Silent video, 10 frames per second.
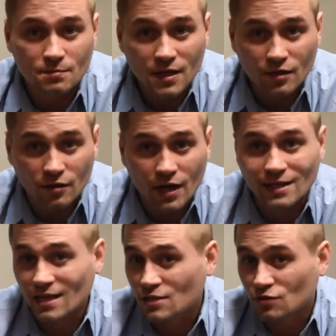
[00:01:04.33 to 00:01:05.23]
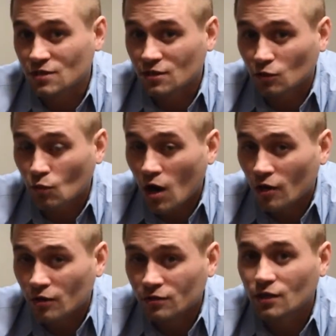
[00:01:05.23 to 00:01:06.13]
meter and test your distilled
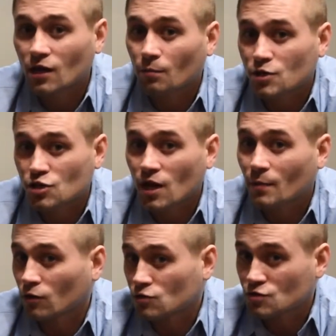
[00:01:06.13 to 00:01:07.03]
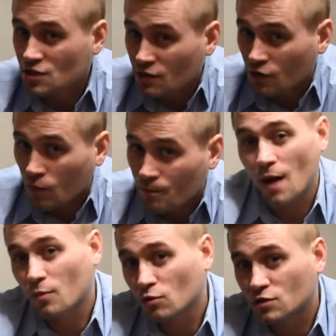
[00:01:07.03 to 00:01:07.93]
water, the number should come out to 0.
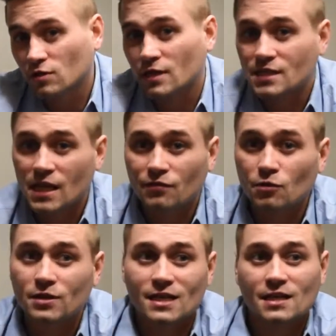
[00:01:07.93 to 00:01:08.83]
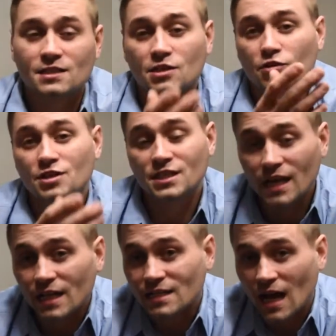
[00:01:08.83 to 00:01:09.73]
Opposed to, let's say, if you were testing your
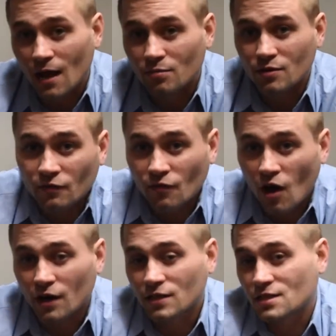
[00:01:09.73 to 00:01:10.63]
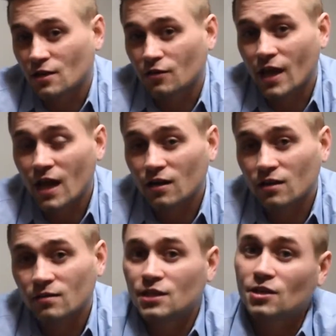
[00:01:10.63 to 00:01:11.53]
city tap in Vaughan, Ontario,
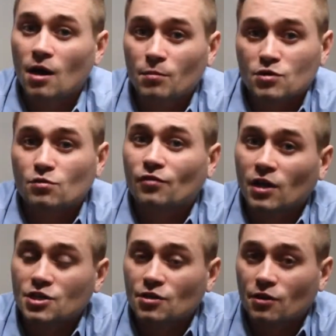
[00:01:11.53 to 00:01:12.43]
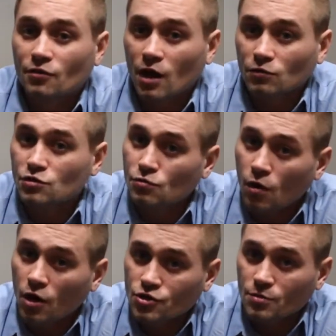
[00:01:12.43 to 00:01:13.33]
Canada, the numbers would fluctuate around
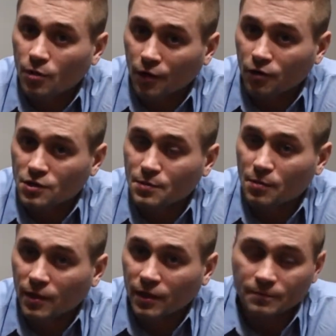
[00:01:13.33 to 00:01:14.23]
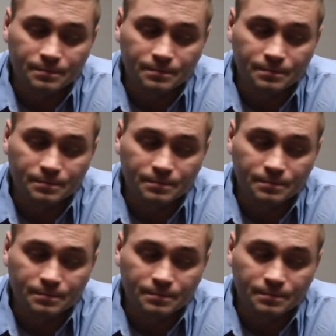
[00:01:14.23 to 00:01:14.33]
200 particles per million.